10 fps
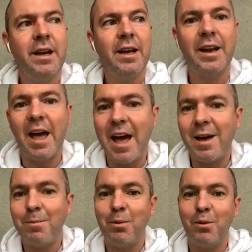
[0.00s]
an
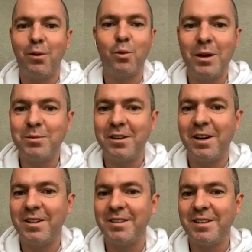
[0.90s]
app or a website
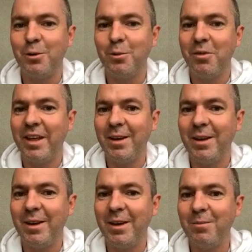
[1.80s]
that's helped
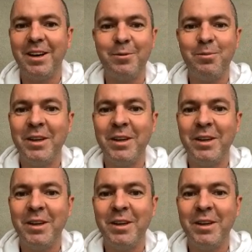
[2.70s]
them,